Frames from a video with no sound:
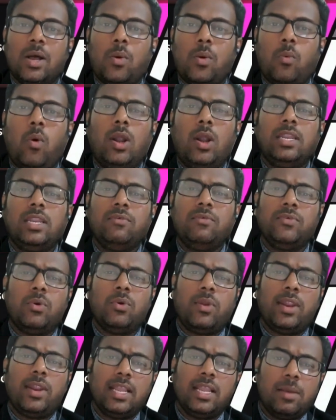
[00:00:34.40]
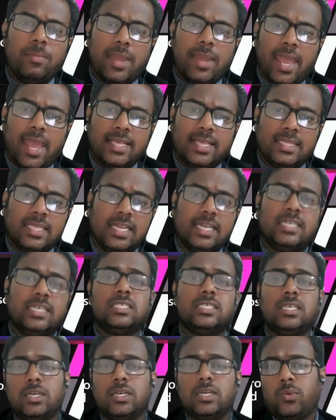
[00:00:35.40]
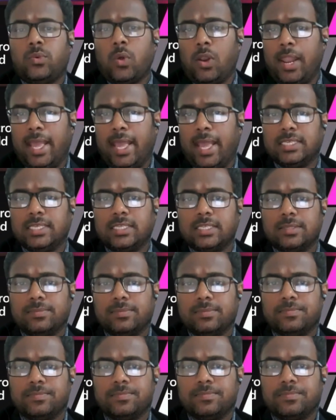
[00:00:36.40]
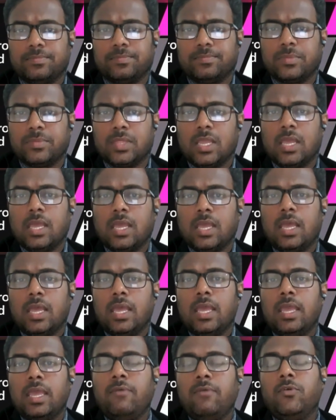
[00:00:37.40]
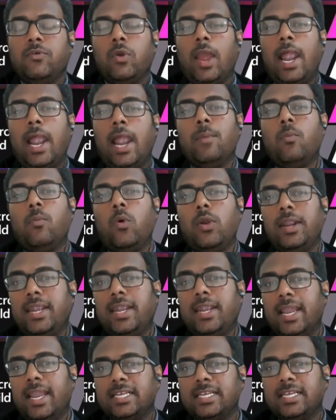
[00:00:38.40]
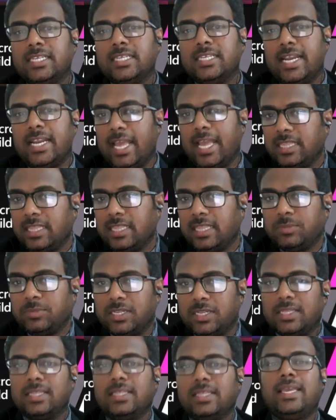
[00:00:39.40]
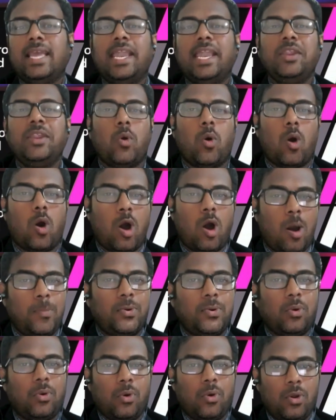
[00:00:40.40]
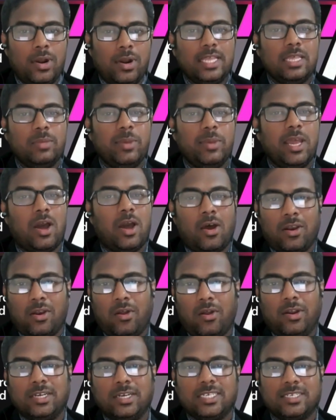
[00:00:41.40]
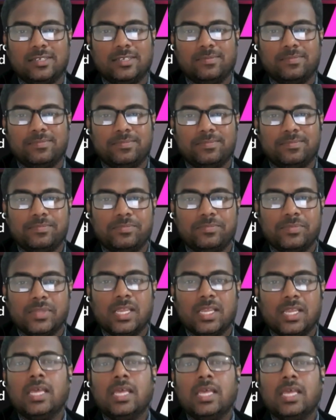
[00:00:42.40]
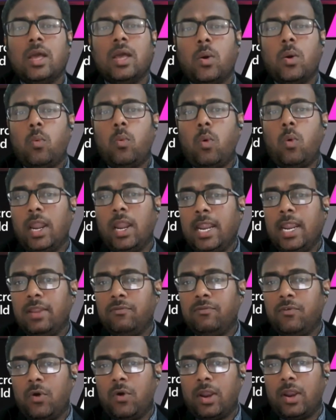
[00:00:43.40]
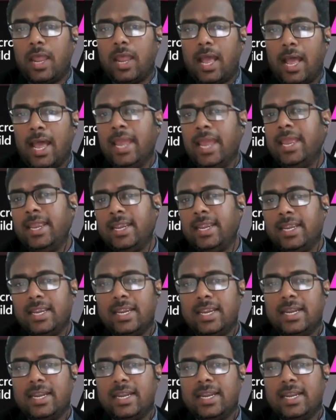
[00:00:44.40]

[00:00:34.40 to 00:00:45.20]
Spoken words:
what if your income exceeds 12 lakhs? If you had more deductions and exemptions, can you opt old regime or not? 194I